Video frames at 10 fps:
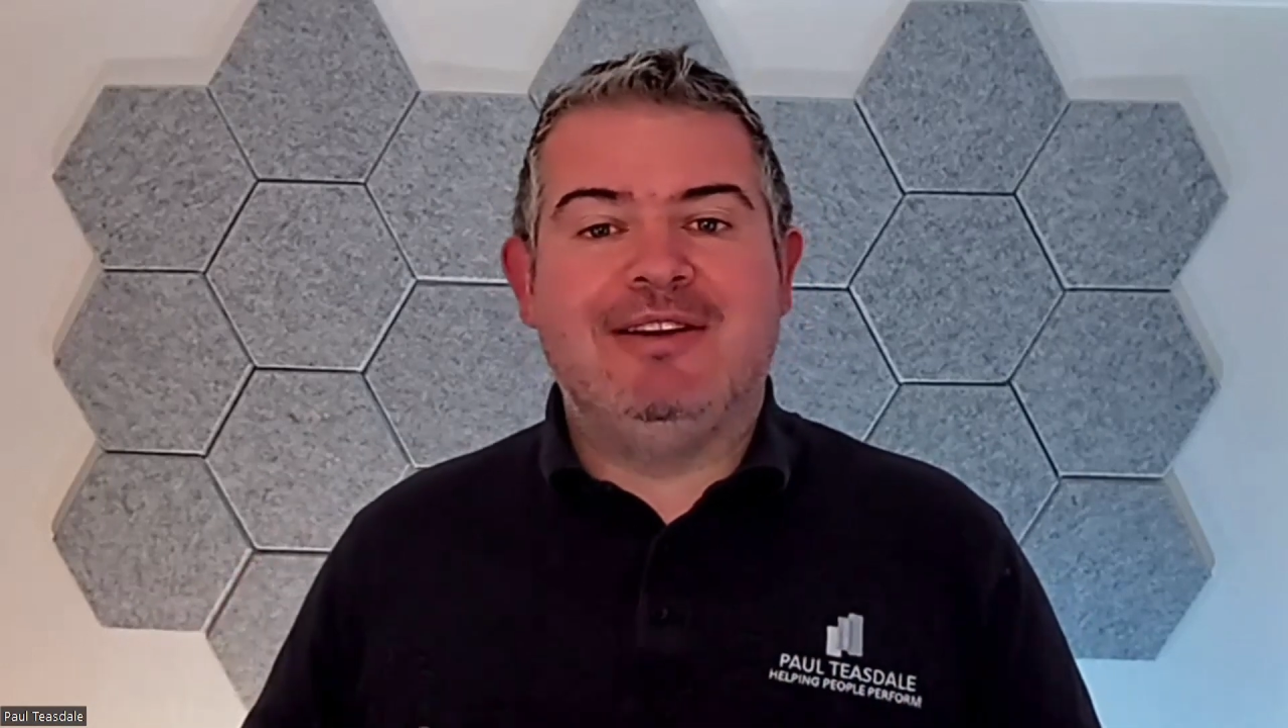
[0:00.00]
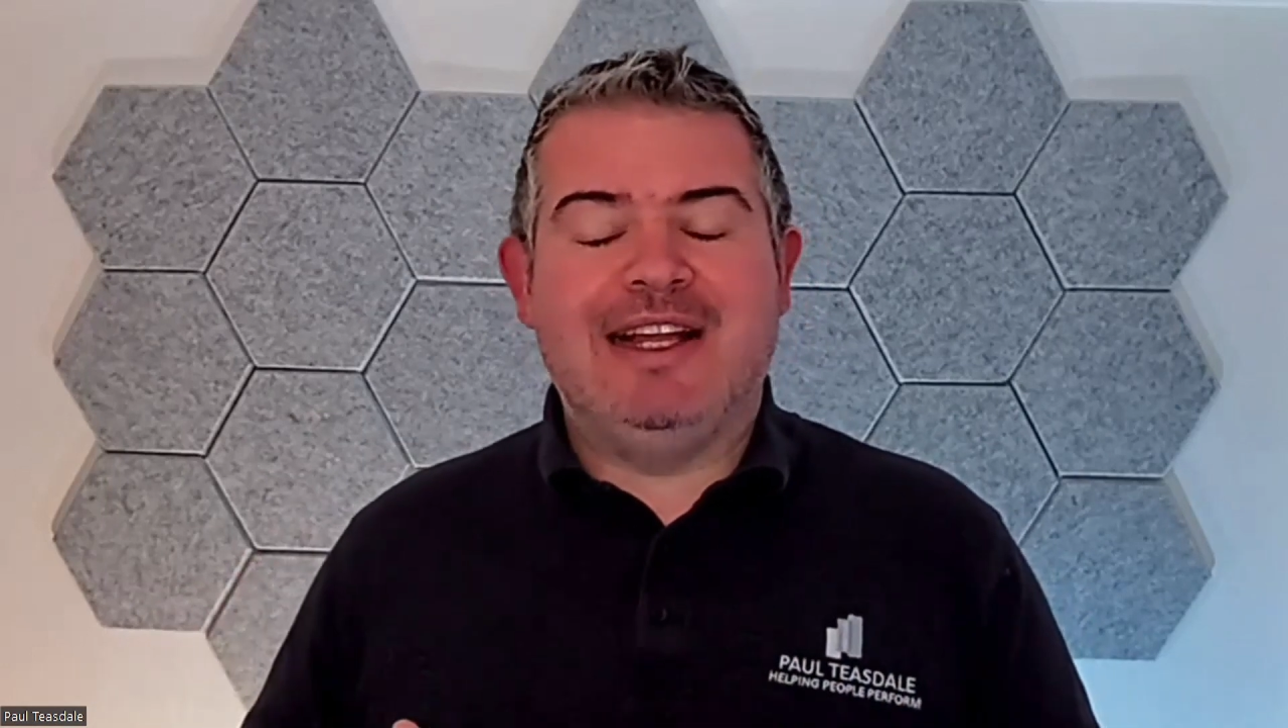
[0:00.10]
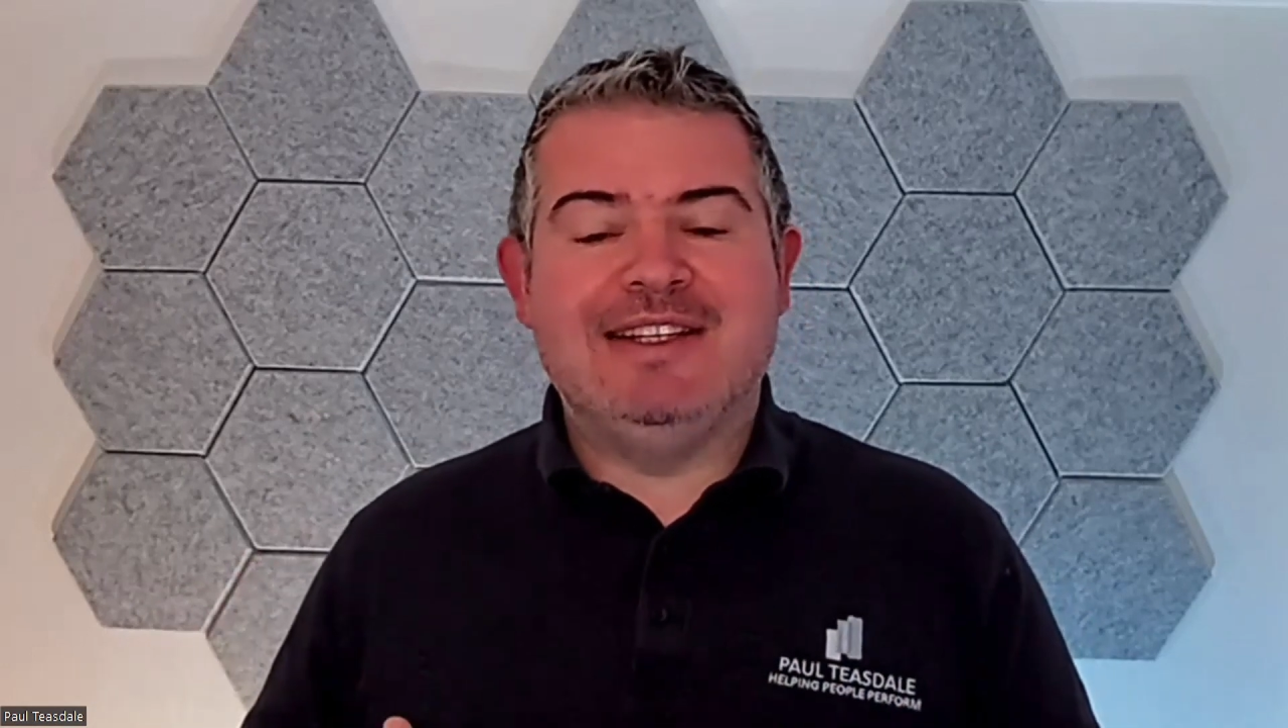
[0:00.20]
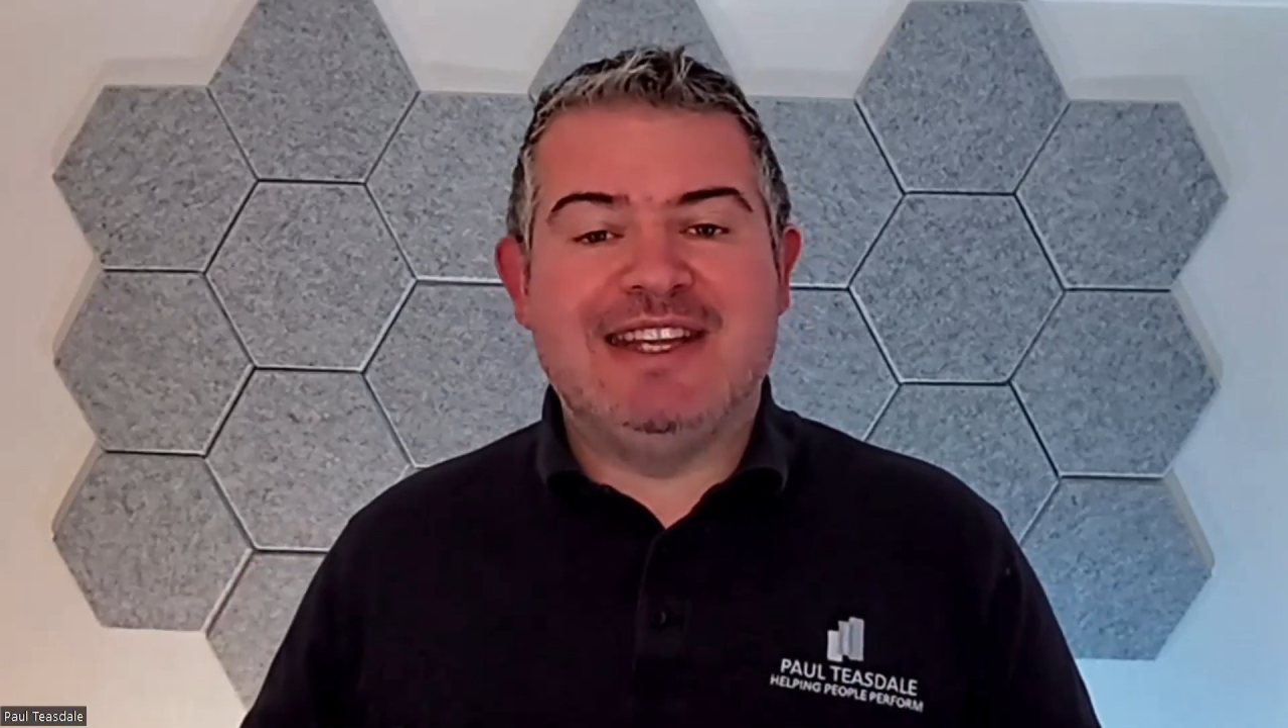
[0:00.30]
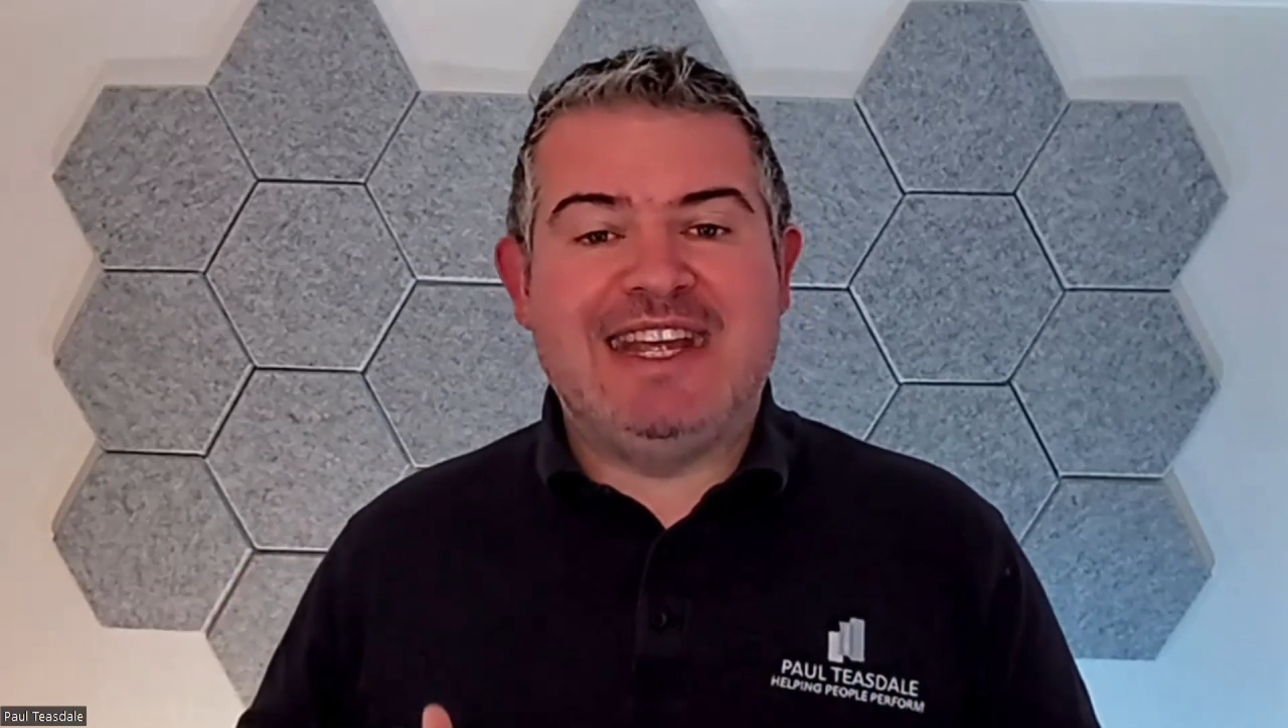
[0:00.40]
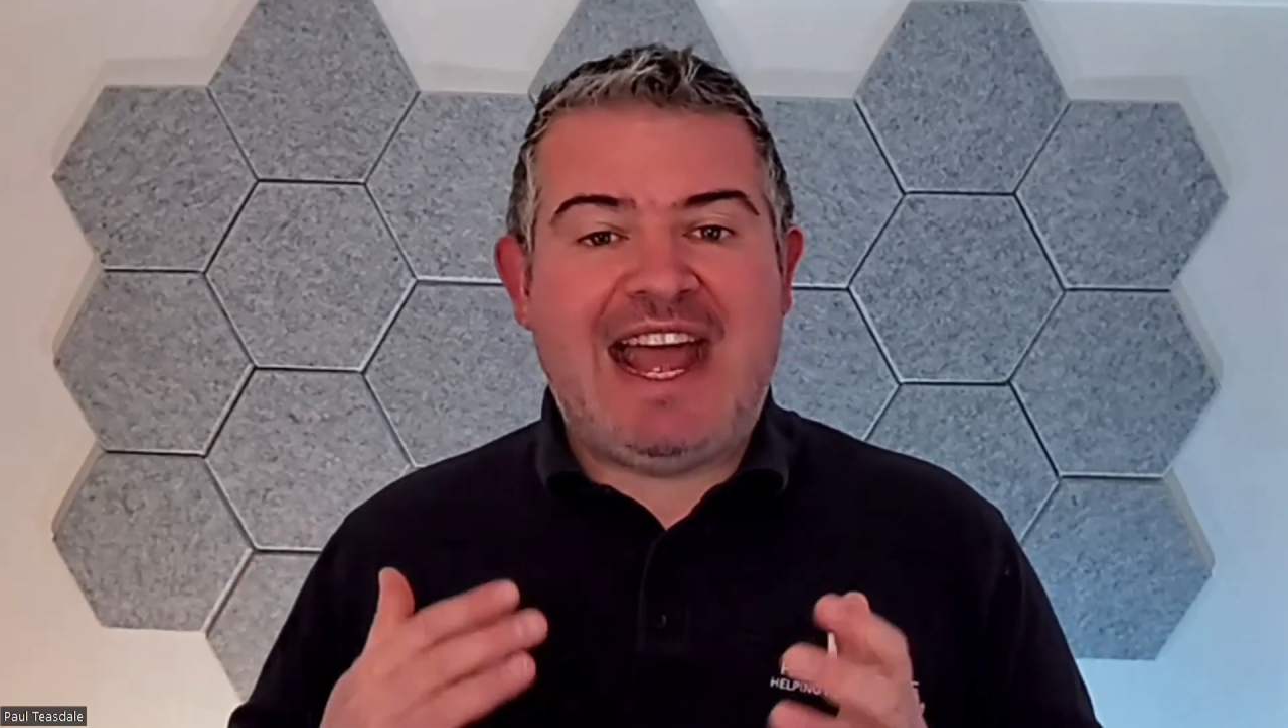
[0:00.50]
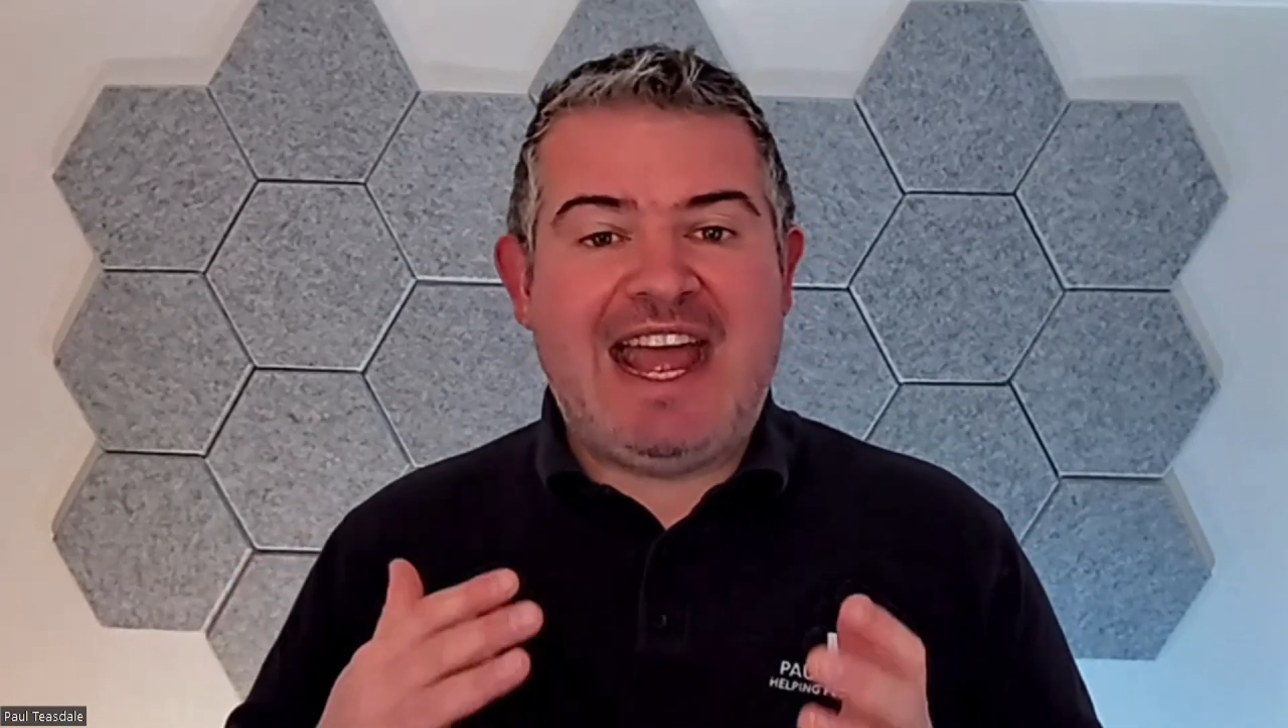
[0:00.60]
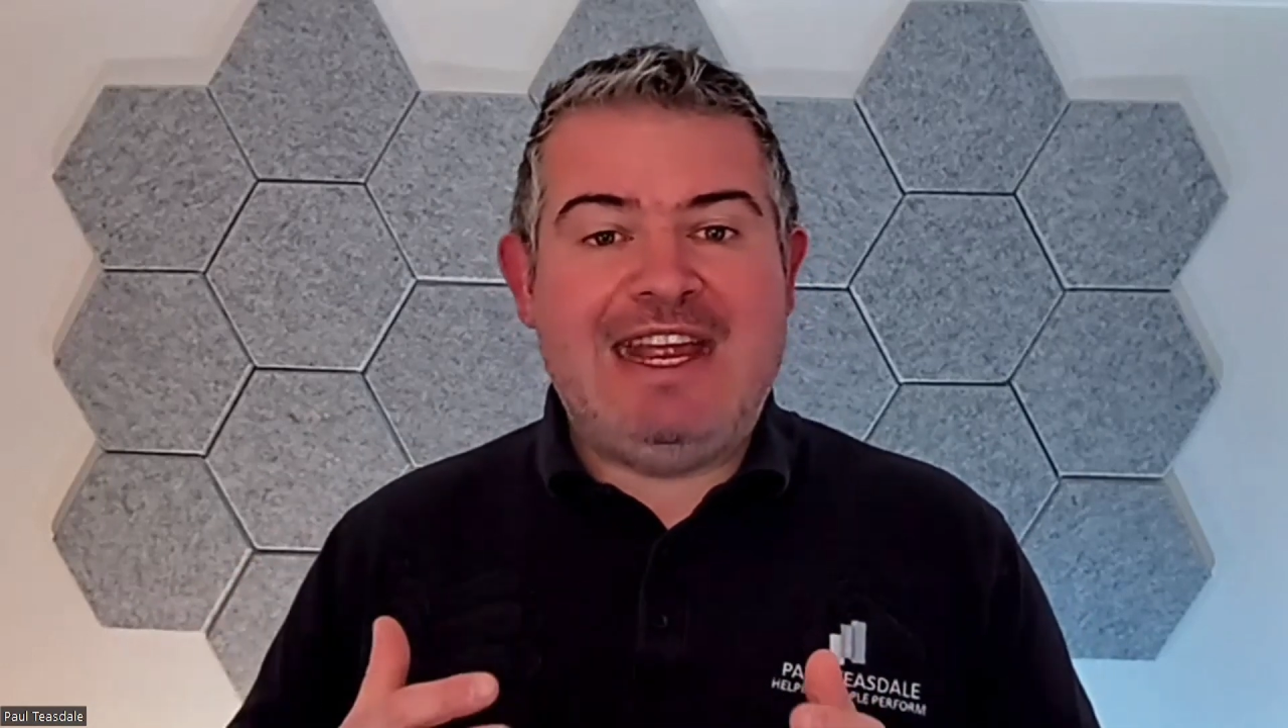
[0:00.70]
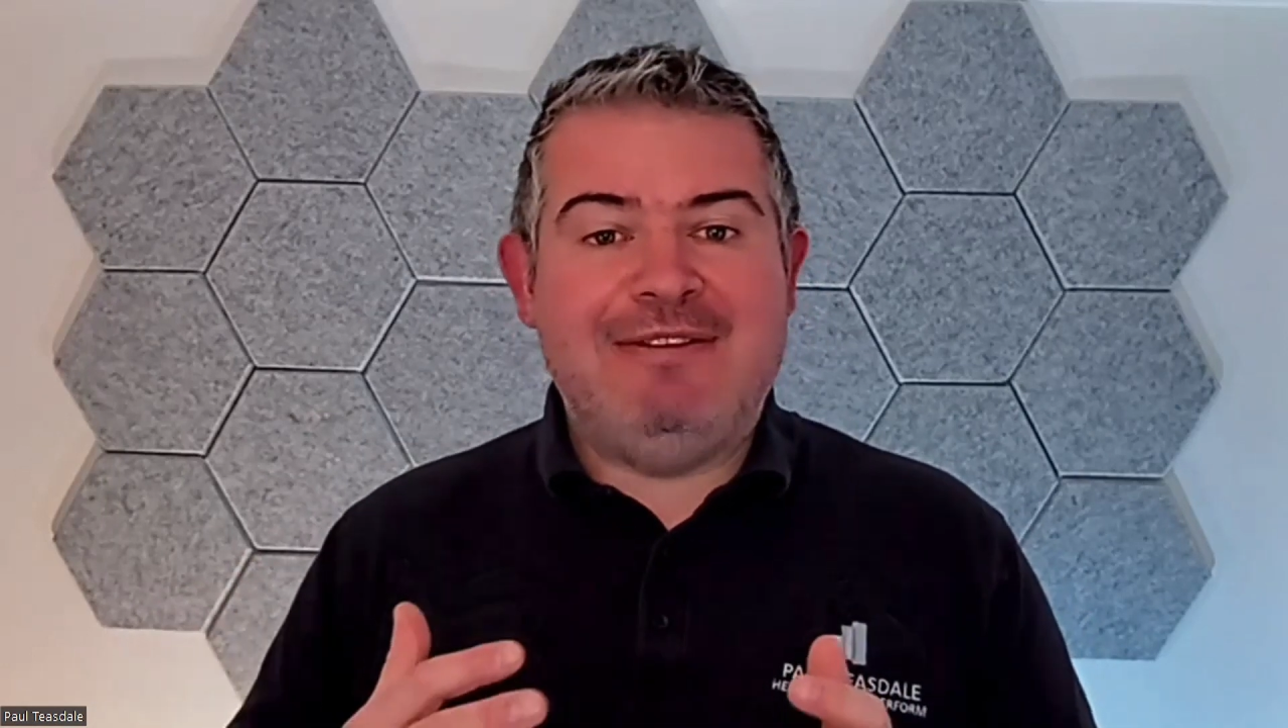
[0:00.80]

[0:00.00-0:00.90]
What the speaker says: into the A